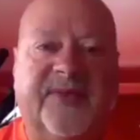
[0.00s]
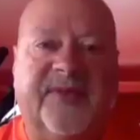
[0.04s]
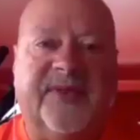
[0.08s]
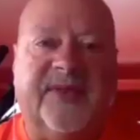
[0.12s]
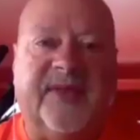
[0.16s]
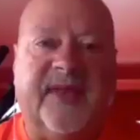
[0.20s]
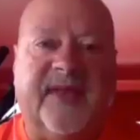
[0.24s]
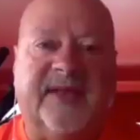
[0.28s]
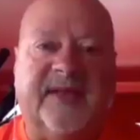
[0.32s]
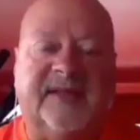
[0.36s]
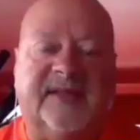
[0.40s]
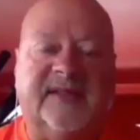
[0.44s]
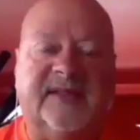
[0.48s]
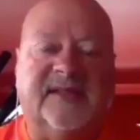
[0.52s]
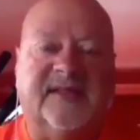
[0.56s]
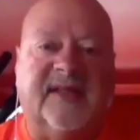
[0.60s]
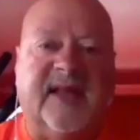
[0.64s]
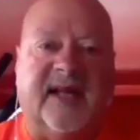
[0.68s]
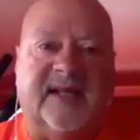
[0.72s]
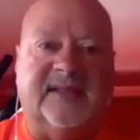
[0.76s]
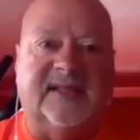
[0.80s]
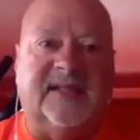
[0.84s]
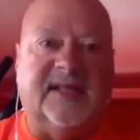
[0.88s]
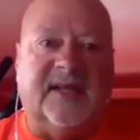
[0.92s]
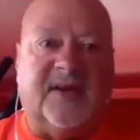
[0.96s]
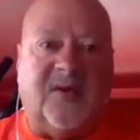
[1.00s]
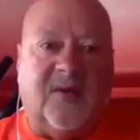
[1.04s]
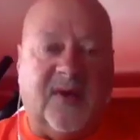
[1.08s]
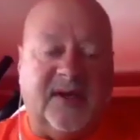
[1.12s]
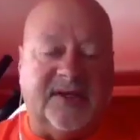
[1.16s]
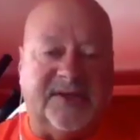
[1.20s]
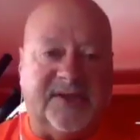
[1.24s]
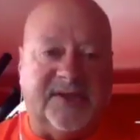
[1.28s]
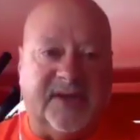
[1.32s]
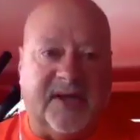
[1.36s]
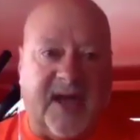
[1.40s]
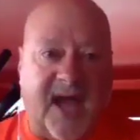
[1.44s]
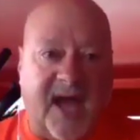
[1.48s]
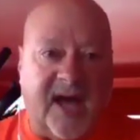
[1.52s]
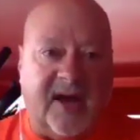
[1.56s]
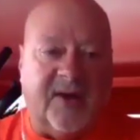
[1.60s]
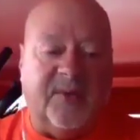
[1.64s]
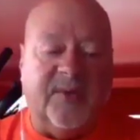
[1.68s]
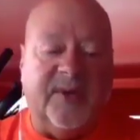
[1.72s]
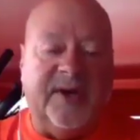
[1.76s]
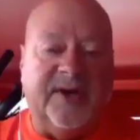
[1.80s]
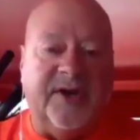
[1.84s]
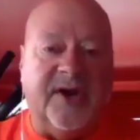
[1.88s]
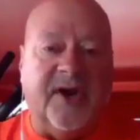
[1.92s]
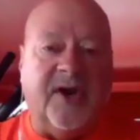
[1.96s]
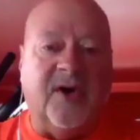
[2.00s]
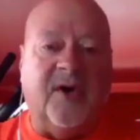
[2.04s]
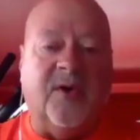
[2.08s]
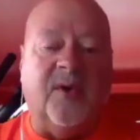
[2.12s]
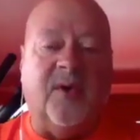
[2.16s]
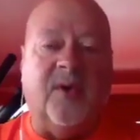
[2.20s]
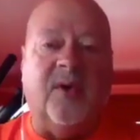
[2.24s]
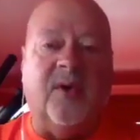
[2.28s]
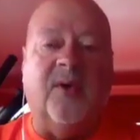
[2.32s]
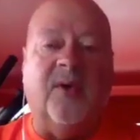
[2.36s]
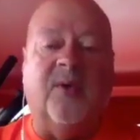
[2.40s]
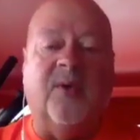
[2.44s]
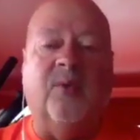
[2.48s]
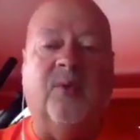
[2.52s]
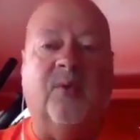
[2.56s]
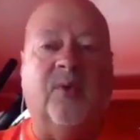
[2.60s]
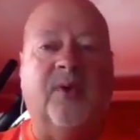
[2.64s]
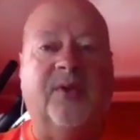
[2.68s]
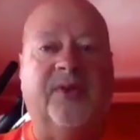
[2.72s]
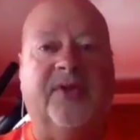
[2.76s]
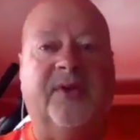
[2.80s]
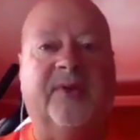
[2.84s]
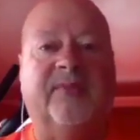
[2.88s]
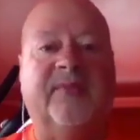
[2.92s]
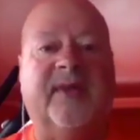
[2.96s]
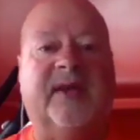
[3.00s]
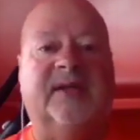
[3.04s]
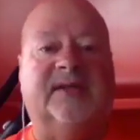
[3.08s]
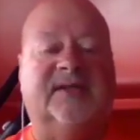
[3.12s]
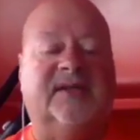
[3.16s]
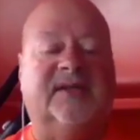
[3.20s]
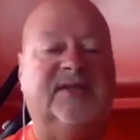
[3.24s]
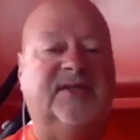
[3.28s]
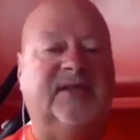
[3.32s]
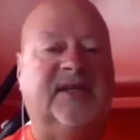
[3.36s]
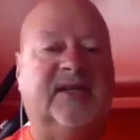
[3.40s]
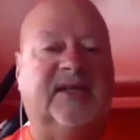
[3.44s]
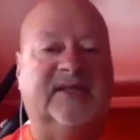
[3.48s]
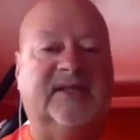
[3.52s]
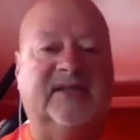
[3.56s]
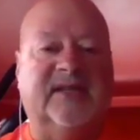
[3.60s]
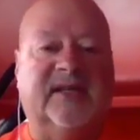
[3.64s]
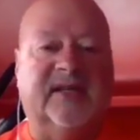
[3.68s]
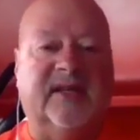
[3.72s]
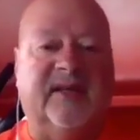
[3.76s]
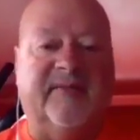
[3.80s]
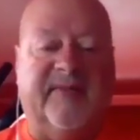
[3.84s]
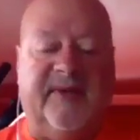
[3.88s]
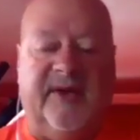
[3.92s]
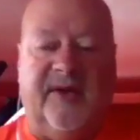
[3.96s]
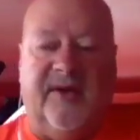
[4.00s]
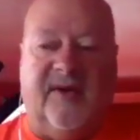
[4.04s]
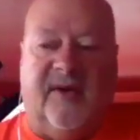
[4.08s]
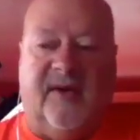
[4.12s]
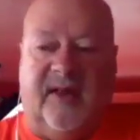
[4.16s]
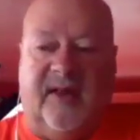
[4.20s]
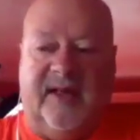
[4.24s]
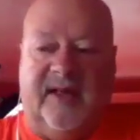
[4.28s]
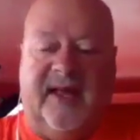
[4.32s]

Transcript: That's the question. How do we know what the message is in the mural?